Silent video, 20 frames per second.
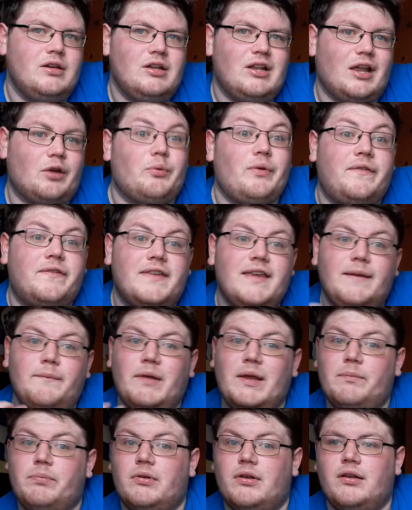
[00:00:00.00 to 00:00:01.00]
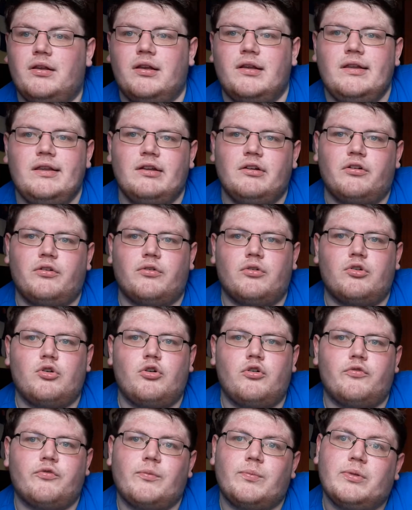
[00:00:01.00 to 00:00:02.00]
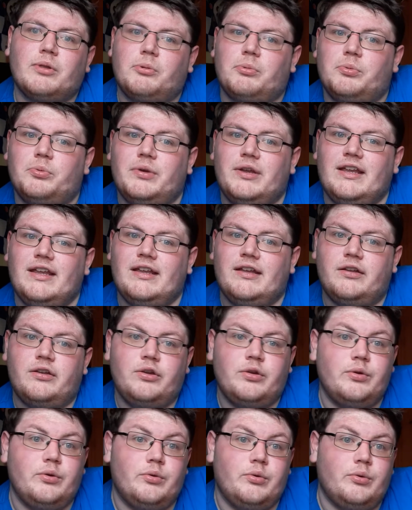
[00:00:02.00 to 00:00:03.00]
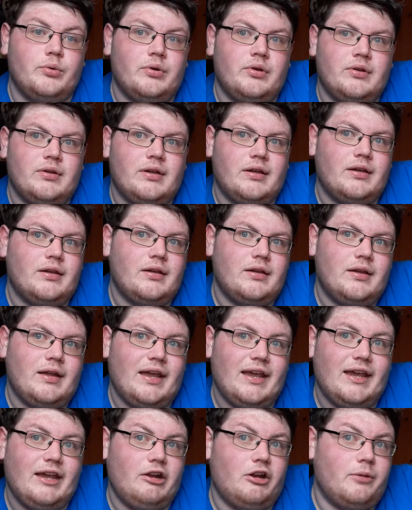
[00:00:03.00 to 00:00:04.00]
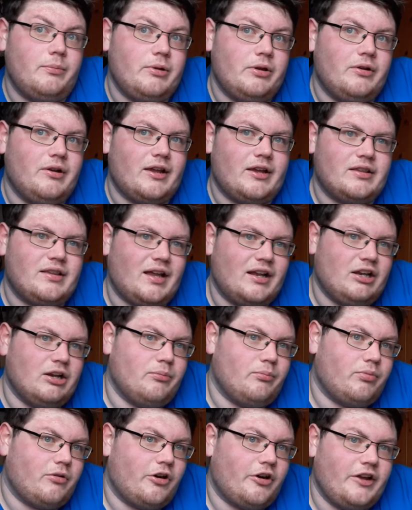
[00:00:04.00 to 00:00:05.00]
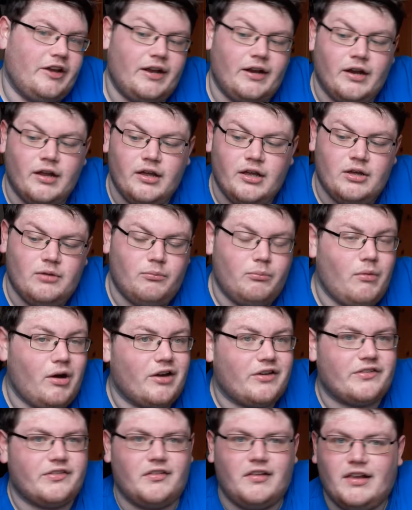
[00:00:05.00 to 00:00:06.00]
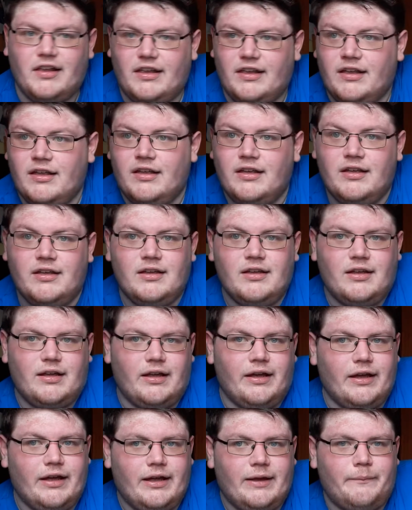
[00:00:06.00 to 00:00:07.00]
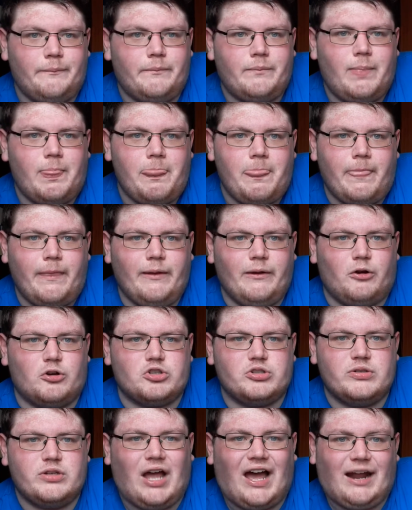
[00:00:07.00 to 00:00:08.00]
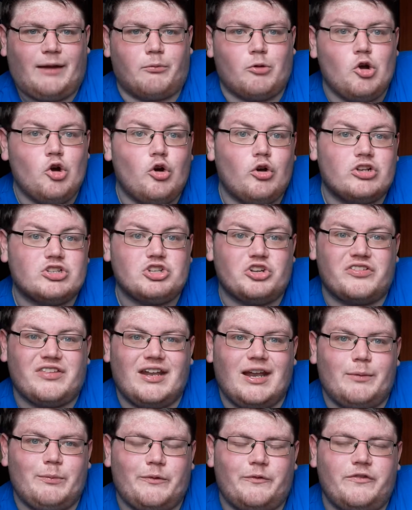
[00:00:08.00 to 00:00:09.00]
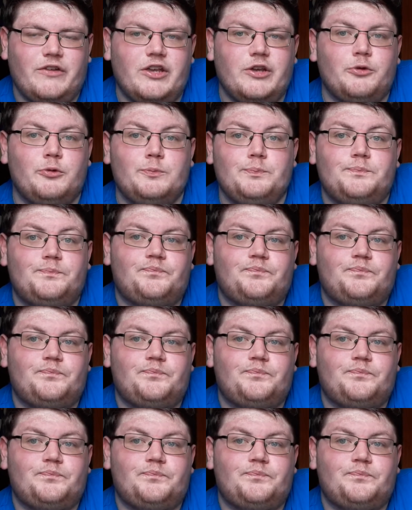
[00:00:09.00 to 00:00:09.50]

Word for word: like we've seen people, you know, go from WWE to AEW, like Daniel Bryan, Moxley, um, you know, Adam Cole, just to name a few.